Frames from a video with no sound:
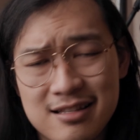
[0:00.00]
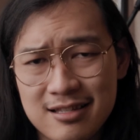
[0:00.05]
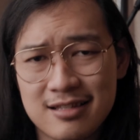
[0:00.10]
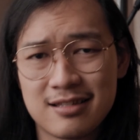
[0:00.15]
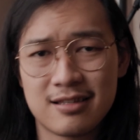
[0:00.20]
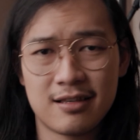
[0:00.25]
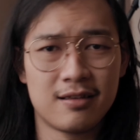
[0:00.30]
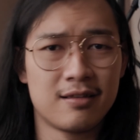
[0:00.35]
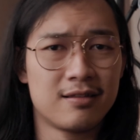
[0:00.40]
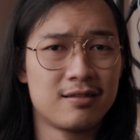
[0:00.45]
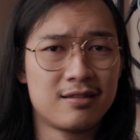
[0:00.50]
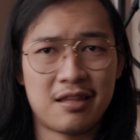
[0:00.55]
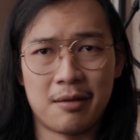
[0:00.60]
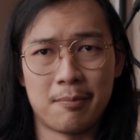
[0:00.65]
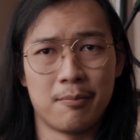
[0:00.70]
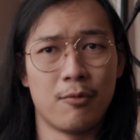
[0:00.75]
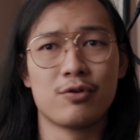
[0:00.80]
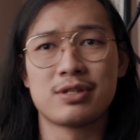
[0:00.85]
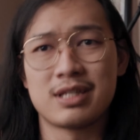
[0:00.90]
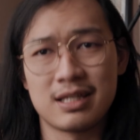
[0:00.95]
is the
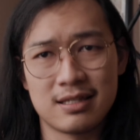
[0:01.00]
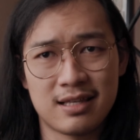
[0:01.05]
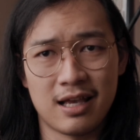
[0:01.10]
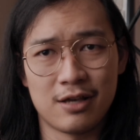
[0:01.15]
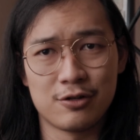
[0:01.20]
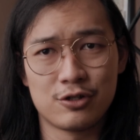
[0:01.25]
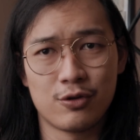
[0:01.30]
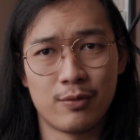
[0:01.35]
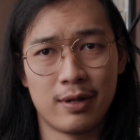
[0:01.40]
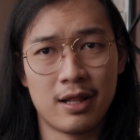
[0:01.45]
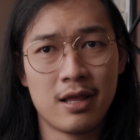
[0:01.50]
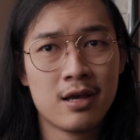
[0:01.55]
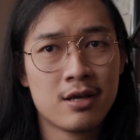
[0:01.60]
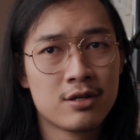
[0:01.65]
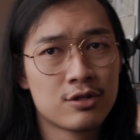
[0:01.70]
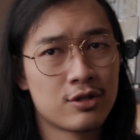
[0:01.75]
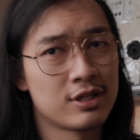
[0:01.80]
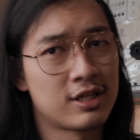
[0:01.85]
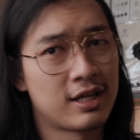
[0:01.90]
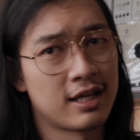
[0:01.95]
most essential one.
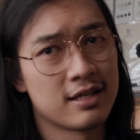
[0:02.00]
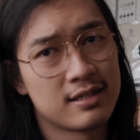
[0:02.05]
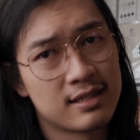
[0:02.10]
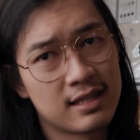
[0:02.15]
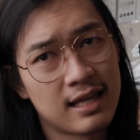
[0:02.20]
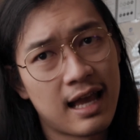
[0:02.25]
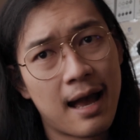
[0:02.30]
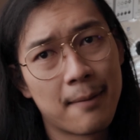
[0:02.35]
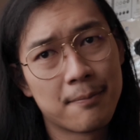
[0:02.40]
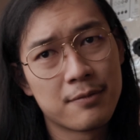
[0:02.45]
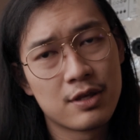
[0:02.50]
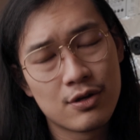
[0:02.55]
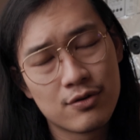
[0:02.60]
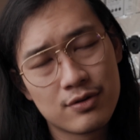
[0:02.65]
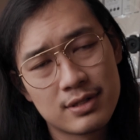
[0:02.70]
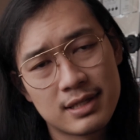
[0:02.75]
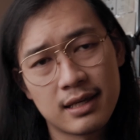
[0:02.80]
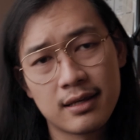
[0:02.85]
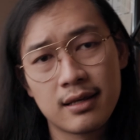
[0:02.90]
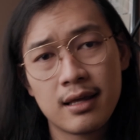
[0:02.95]
So as you can see, I'm
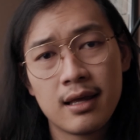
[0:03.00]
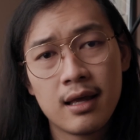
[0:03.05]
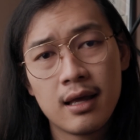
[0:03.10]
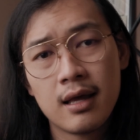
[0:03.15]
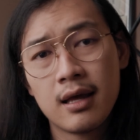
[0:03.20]
using